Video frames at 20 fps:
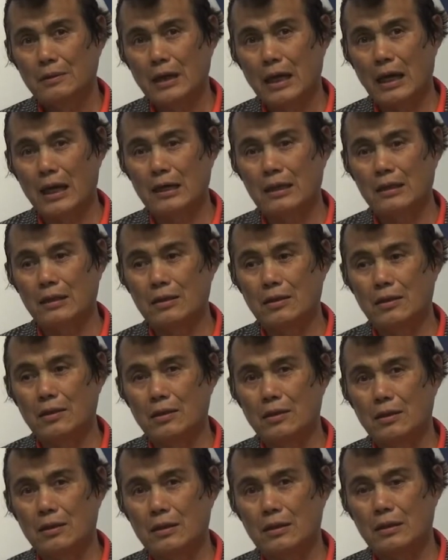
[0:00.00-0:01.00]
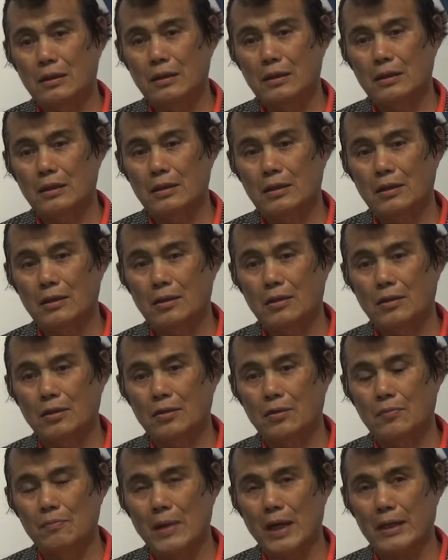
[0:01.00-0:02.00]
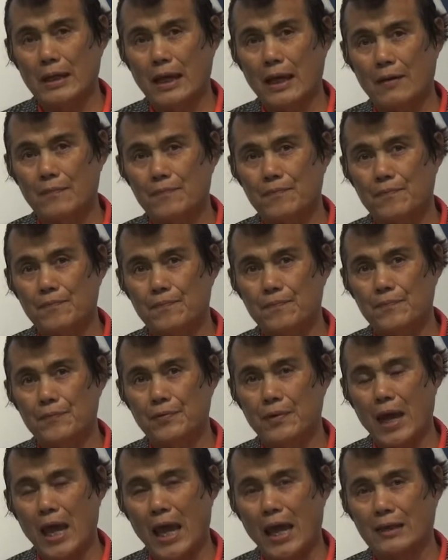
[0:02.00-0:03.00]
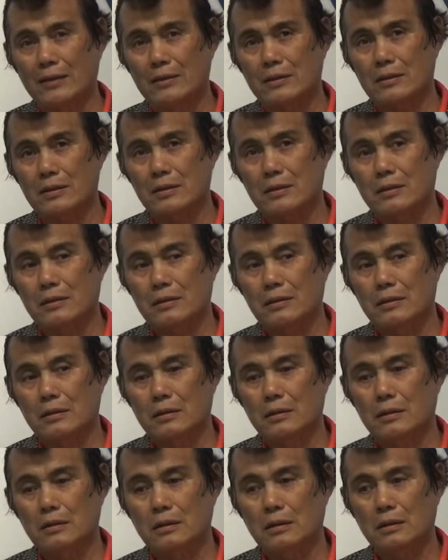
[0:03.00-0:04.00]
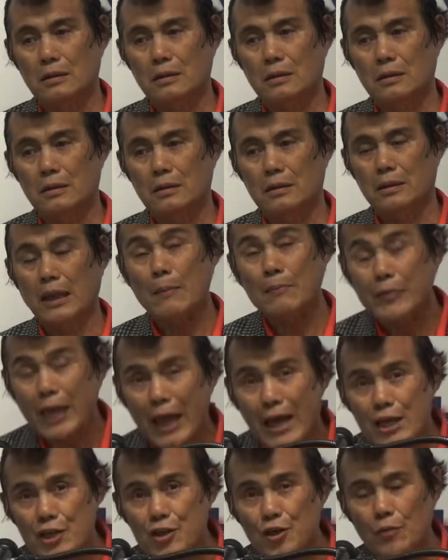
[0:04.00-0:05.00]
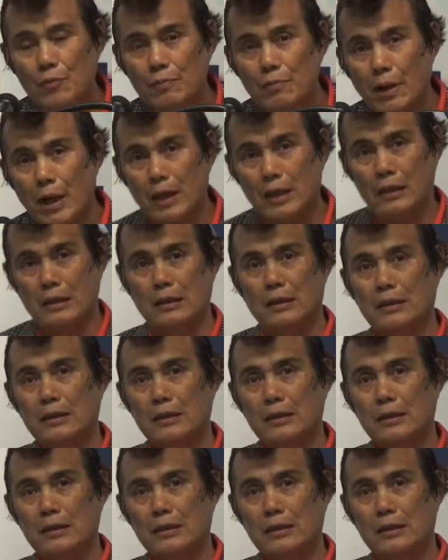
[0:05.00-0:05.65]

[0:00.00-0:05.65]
and you might have had temptation by